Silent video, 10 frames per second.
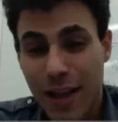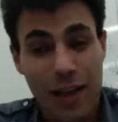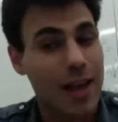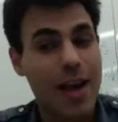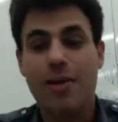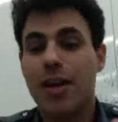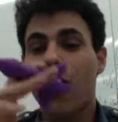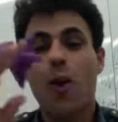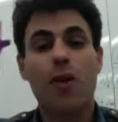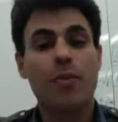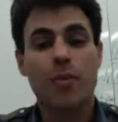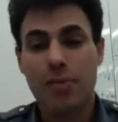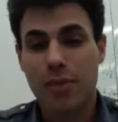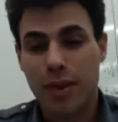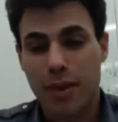carrying all the
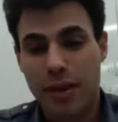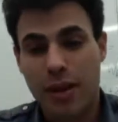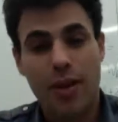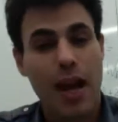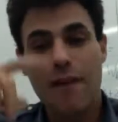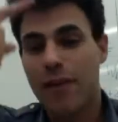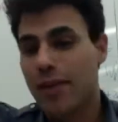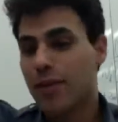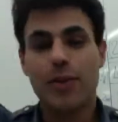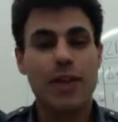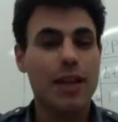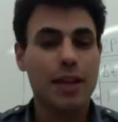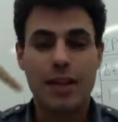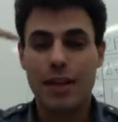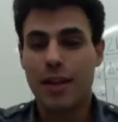people in there, having the
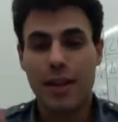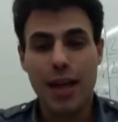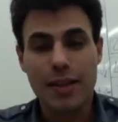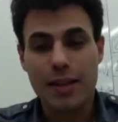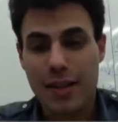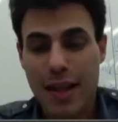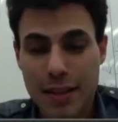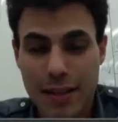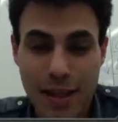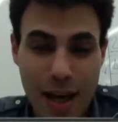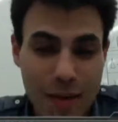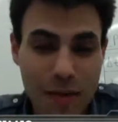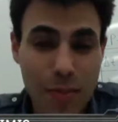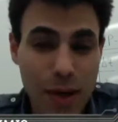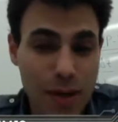rotating thing. That's kind of
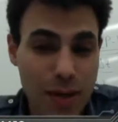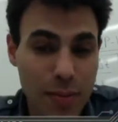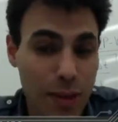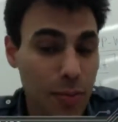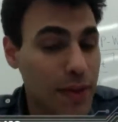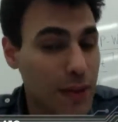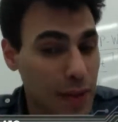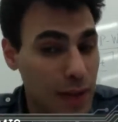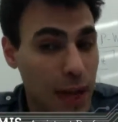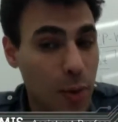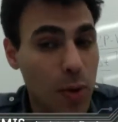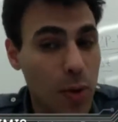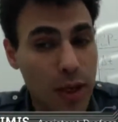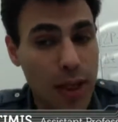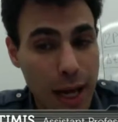impossible. But still, I want to
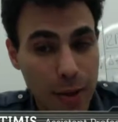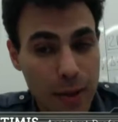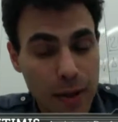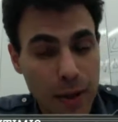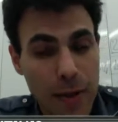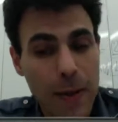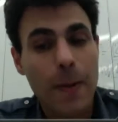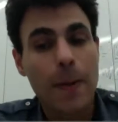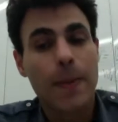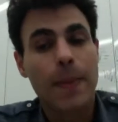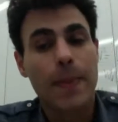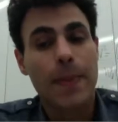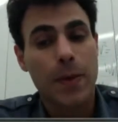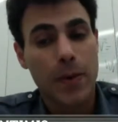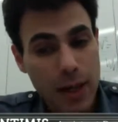point out,
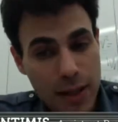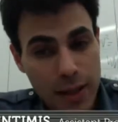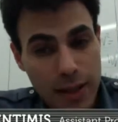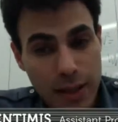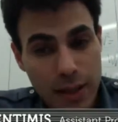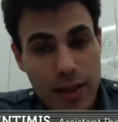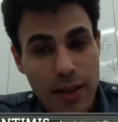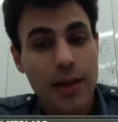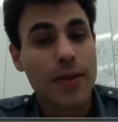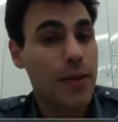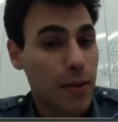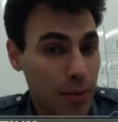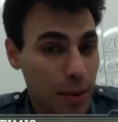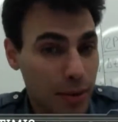theoretically, it is doable.